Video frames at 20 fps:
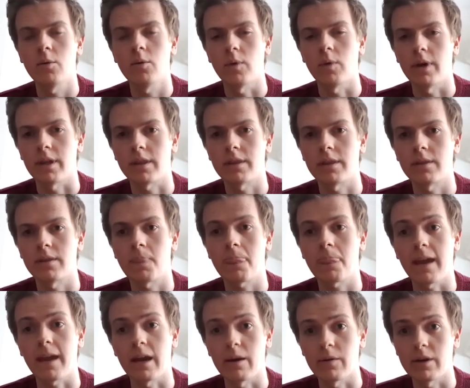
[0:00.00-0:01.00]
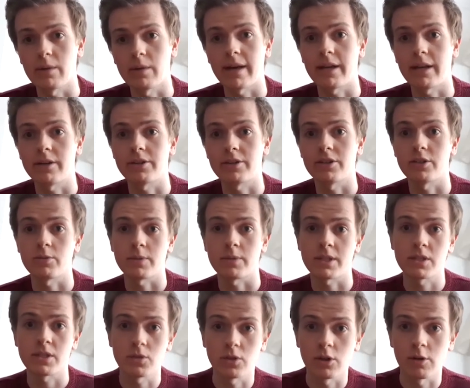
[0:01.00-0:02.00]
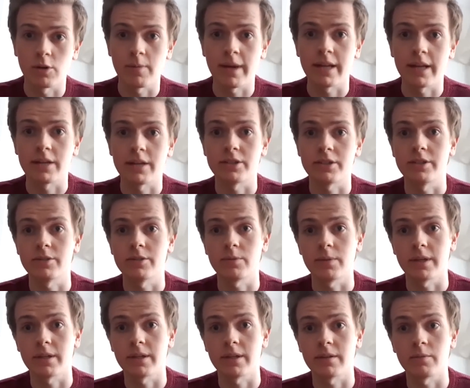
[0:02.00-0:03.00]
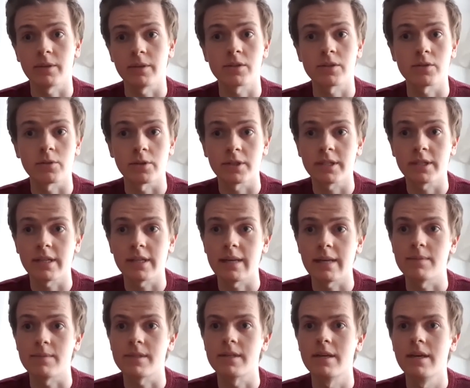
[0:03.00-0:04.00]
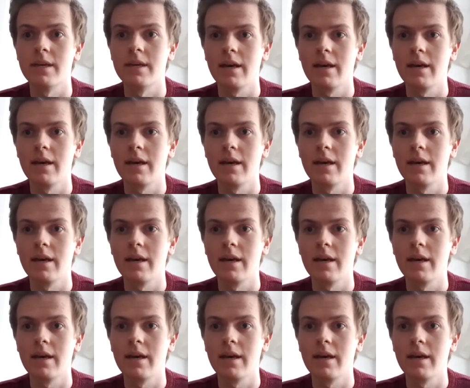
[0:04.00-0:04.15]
with area managers, with store managers, with store teams.